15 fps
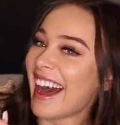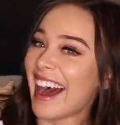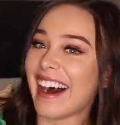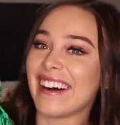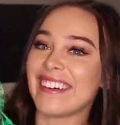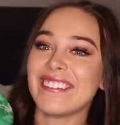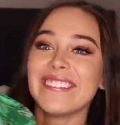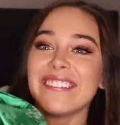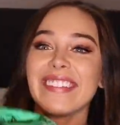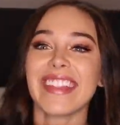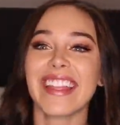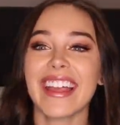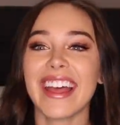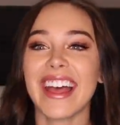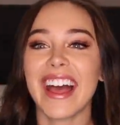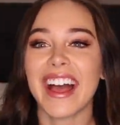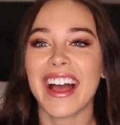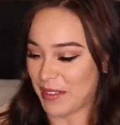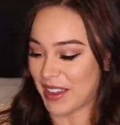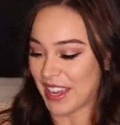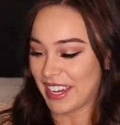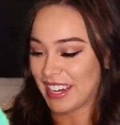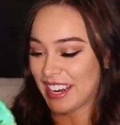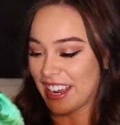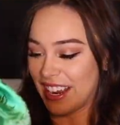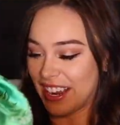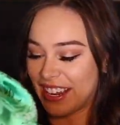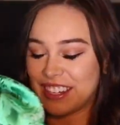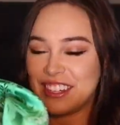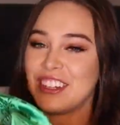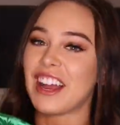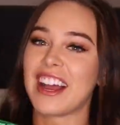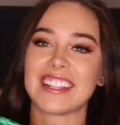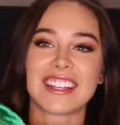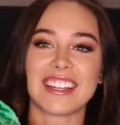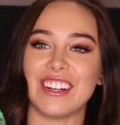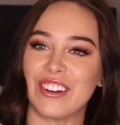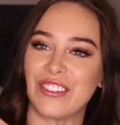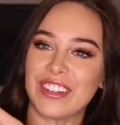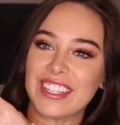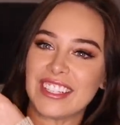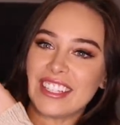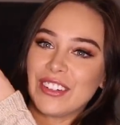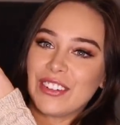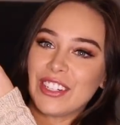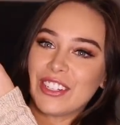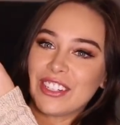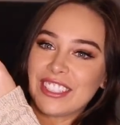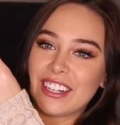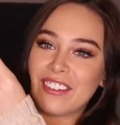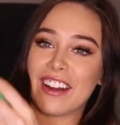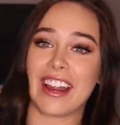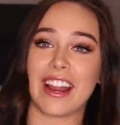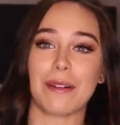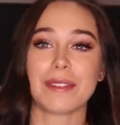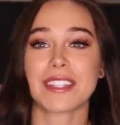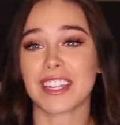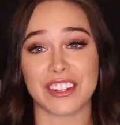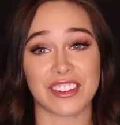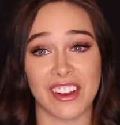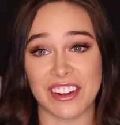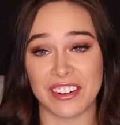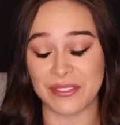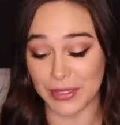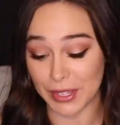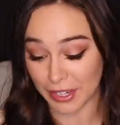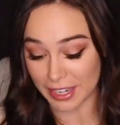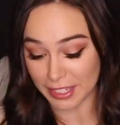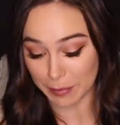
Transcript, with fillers: Um, I mean, you guys cannot really see what it looks like right now. I'm just gonna try it on for you